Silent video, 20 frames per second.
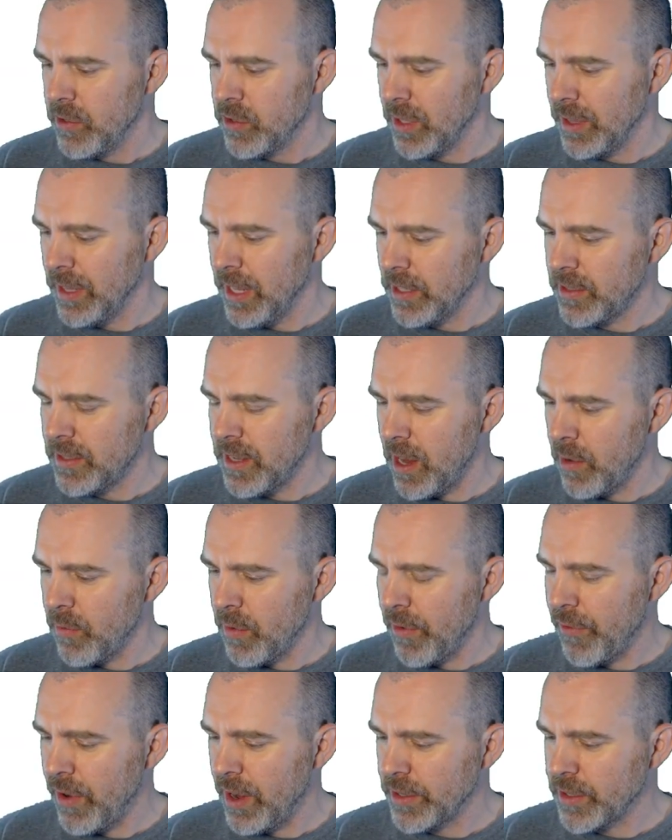So let's
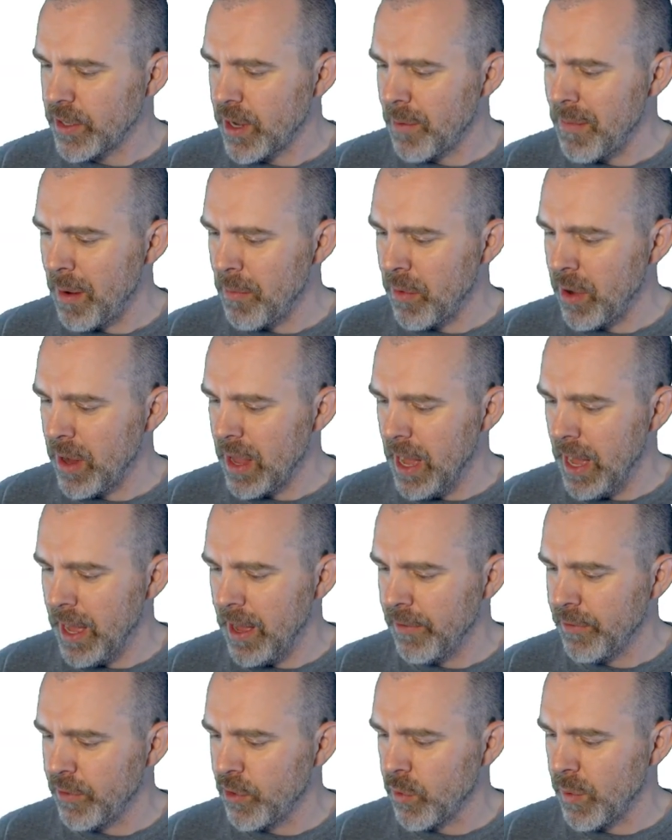refresh our memory
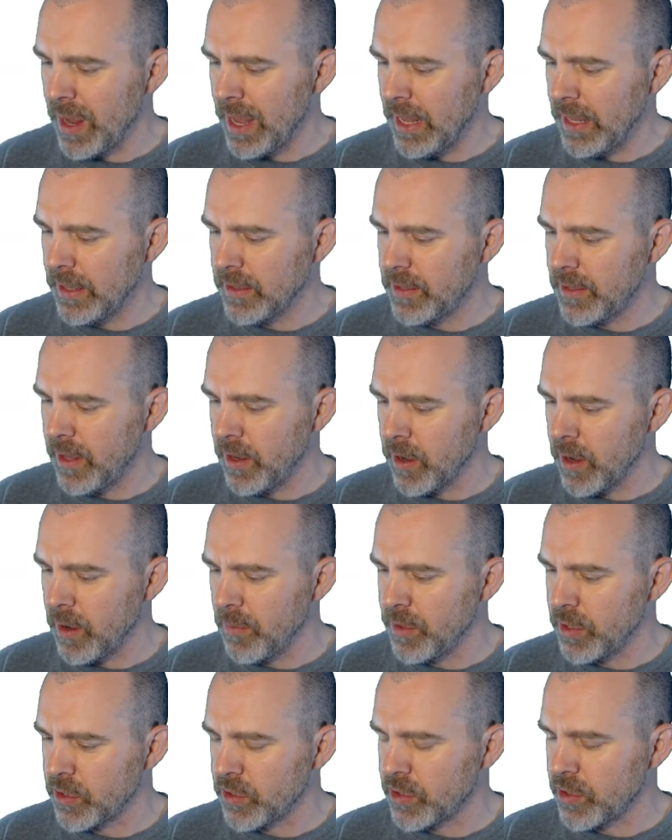of Green's
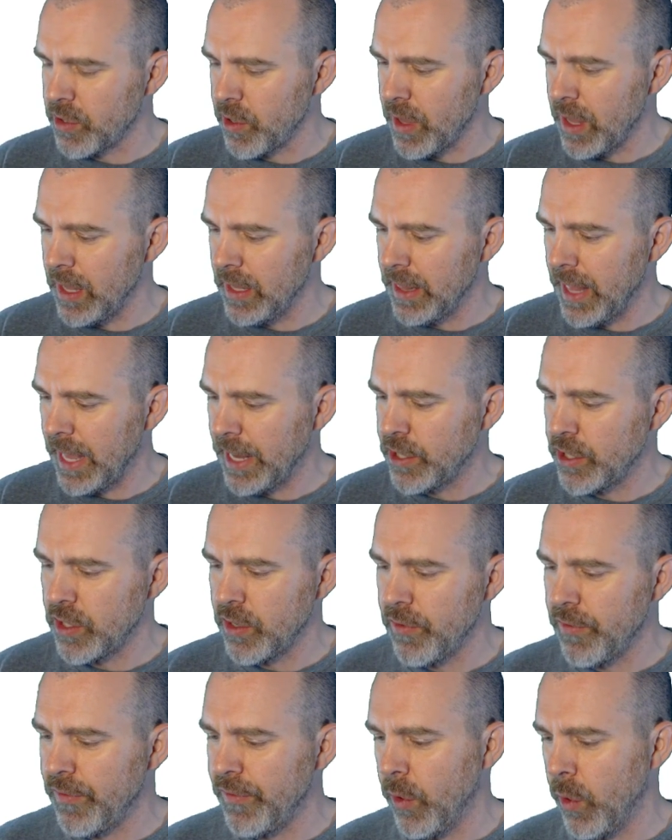theorem, the
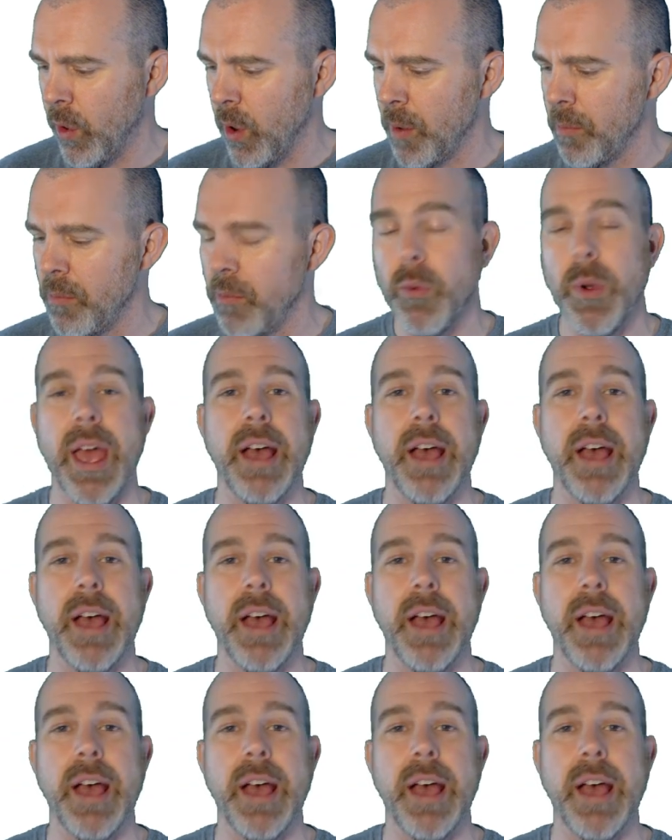circulation form.